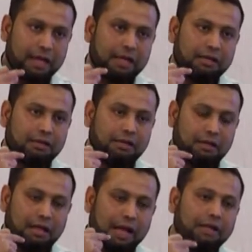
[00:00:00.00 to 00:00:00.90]
and
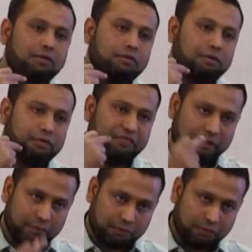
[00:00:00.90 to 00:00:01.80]
light will be
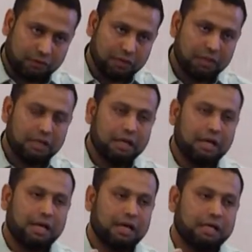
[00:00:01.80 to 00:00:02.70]
favorable,
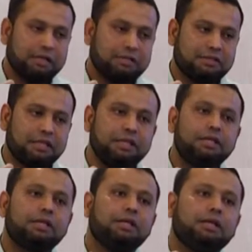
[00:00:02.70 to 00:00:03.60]
and
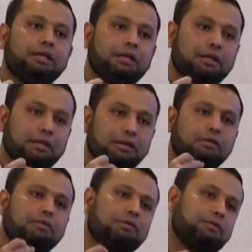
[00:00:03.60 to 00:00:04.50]
salinity
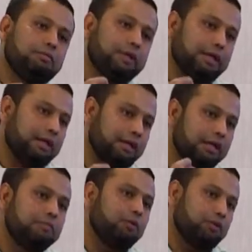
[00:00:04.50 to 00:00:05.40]
would be an
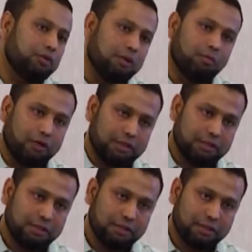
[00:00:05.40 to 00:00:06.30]
input to the model.
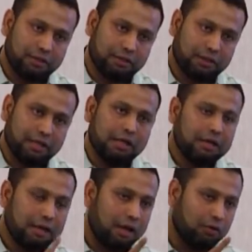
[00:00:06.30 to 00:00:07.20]
Okay.
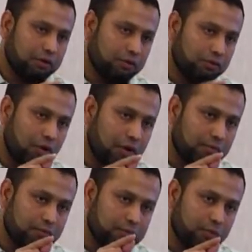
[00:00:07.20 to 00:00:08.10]
Now, you talk,
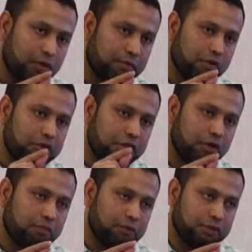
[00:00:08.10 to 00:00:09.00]
spoke about
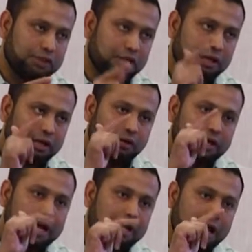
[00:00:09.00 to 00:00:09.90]
decomposition. Now,
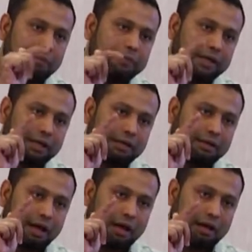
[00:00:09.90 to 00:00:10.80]
net uptake,
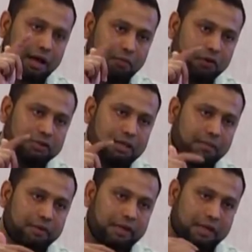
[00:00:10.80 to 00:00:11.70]
uh, carbon dioxide
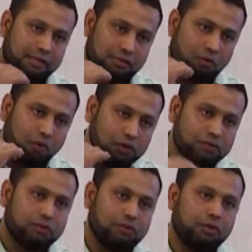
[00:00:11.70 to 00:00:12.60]
uptake has
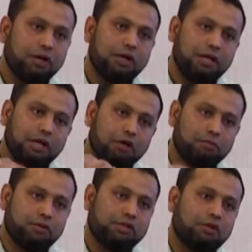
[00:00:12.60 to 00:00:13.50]
also
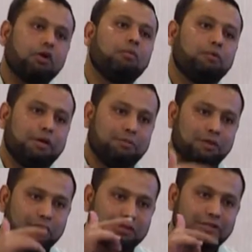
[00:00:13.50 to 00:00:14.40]
decomposition component
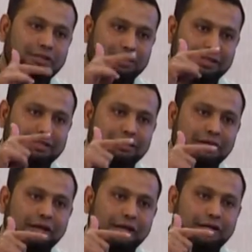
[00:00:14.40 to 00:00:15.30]
because it is,
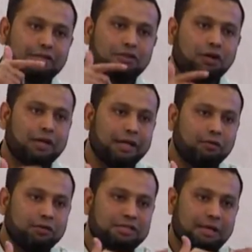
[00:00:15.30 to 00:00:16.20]
it is not
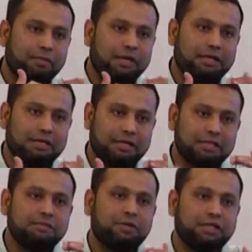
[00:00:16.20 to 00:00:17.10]
like we separated
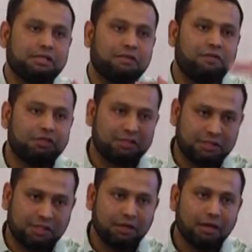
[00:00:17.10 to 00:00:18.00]
respiration
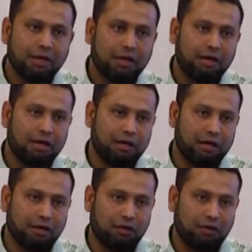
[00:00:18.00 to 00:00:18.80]
versus uh,